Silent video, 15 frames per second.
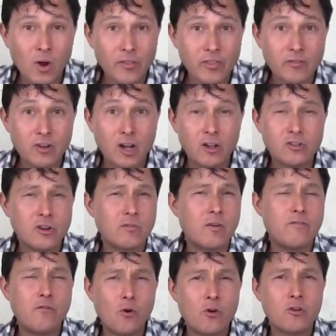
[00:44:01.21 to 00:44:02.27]
a wealth of knowledge,
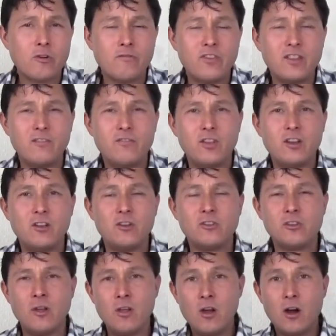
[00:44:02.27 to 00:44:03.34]
over 450
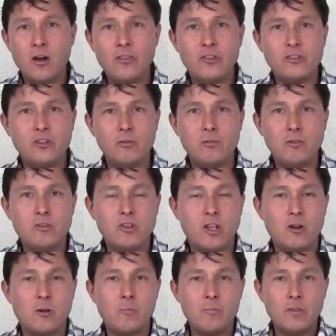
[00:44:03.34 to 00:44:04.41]
videos on this YouTube
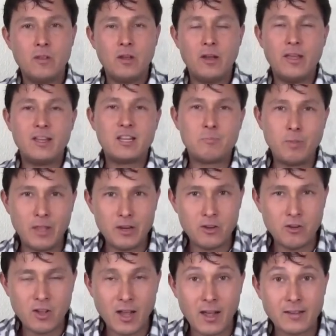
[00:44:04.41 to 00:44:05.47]
channel,
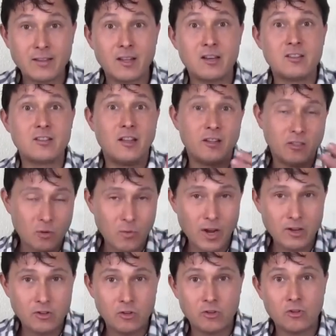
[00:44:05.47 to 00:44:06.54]
explaining you guys how to select the
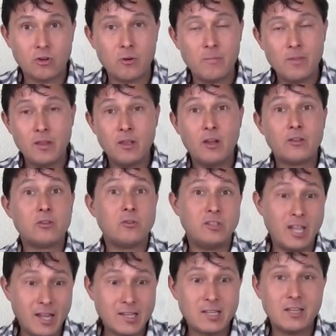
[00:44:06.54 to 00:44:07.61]
right juicer, also
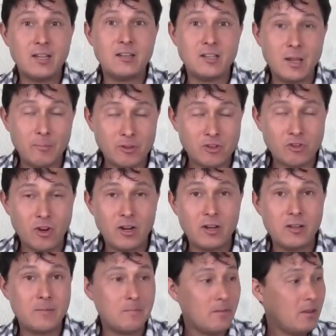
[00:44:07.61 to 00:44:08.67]
testing and
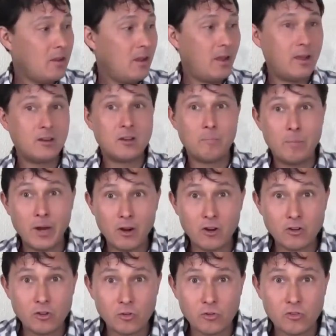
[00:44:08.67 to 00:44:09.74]
demonstrating and
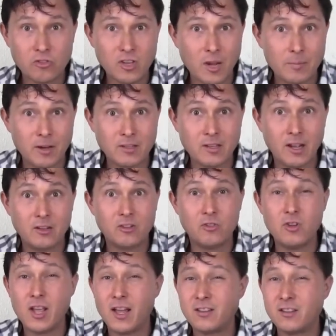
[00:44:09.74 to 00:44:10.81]
comparing juicers side by side, so
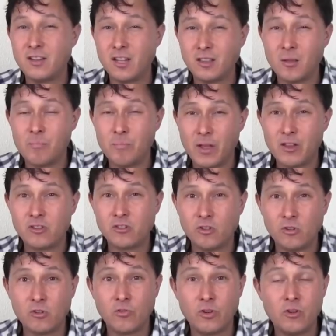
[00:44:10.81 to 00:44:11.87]
you guys could get the best
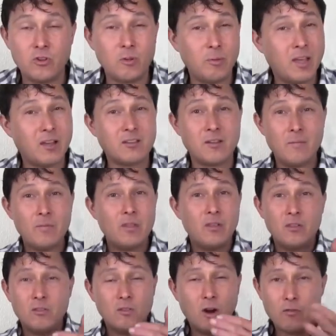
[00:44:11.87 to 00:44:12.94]
juicer for you. Because
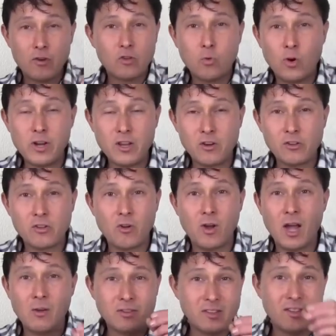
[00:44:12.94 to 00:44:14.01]
over 20 years ago,
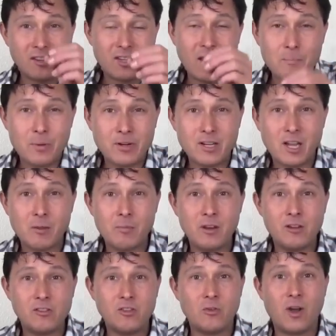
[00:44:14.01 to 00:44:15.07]
I was in the same
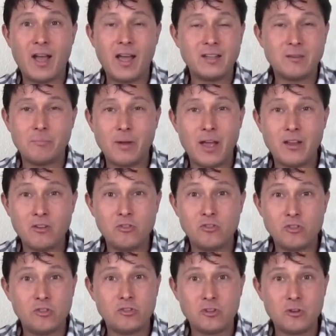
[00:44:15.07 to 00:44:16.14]
predicament as you. I had to buy a new
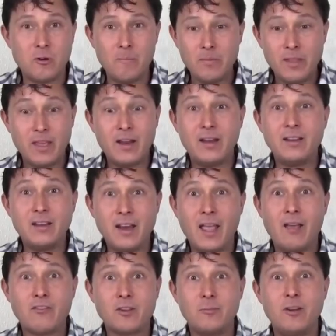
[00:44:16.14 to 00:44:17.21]
juicer, and I didn't
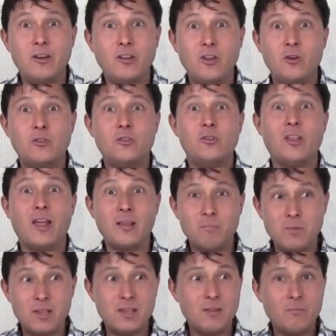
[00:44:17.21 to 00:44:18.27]
have somebody to go to
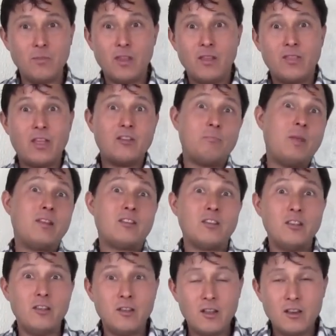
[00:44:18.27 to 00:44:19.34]
like me that
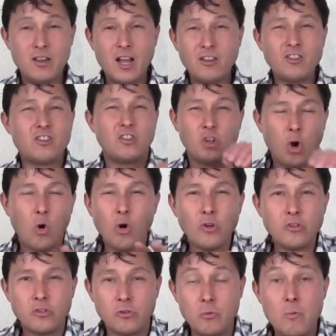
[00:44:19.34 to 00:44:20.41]
basically not just
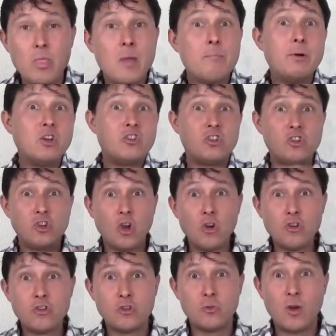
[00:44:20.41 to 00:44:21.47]
told you, but
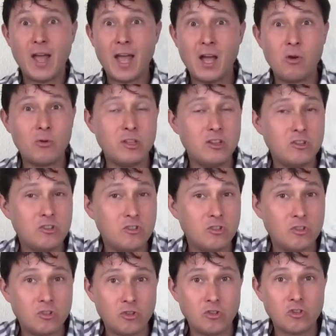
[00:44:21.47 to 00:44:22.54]
showed you how
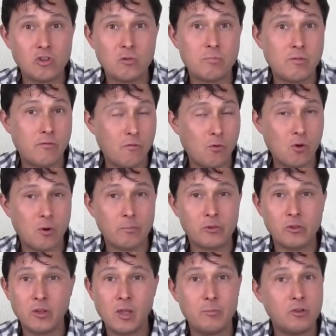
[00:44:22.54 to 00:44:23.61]
each juicer
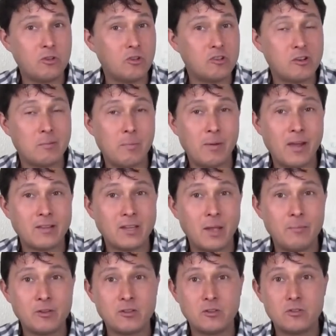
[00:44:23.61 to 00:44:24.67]
performs. So yeah, be sure to check my past
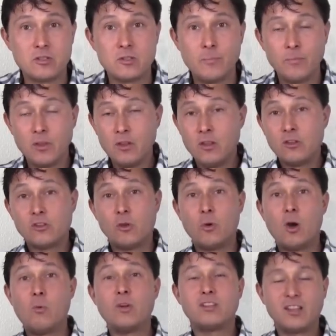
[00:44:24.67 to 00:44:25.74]
episodes.
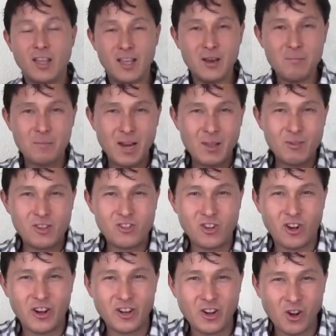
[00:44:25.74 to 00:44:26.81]
So once again, my name is
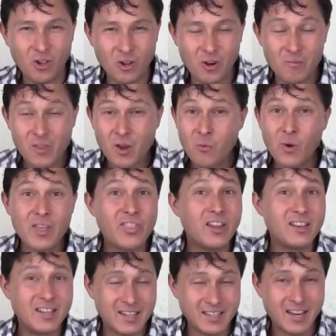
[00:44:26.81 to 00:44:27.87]
John Kohler
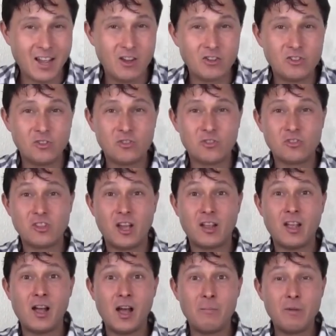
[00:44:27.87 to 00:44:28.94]
with
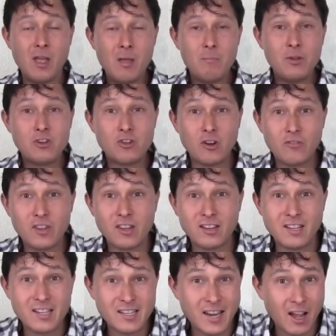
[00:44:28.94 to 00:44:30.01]
DiscountJuicers.com. Be sure to
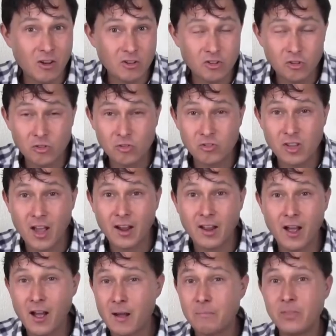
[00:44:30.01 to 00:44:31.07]
visit
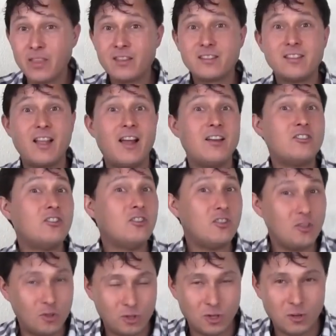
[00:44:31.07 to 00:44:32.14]

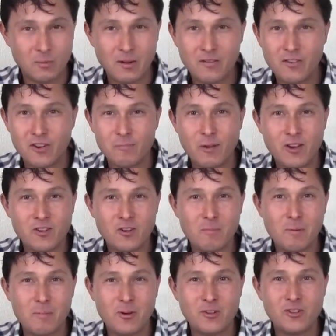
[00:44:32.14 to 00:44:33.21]
DiscountJuicers.com/YouTube for special
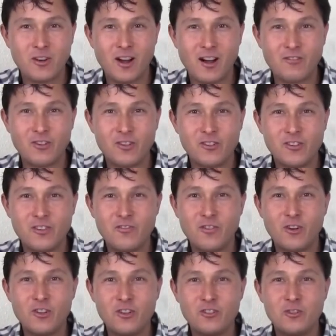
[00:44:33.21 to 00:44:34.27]
promotional offers
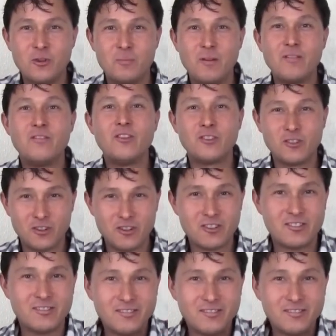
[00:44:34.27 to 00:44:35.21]
for YouTube visitors.